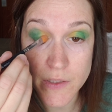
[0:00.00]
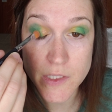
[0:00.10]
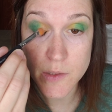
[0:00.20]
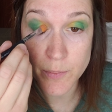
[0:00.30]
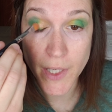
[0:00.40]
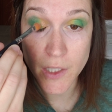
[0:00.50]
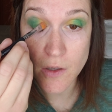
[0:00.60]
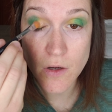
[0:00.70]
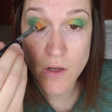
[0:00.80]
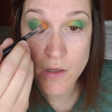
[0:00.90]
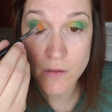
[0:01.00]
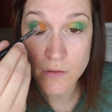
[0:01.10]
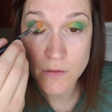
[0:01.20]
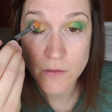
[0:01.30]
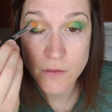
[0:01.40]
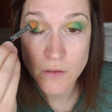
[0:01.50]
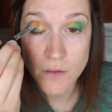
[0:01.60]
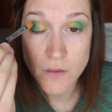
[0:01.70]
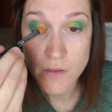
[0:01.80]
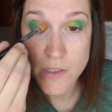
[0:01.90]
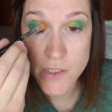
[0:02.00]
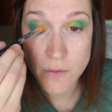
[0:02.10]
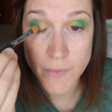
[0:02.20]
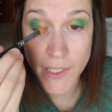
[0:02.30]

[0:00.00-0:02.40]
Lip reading: sparkle to my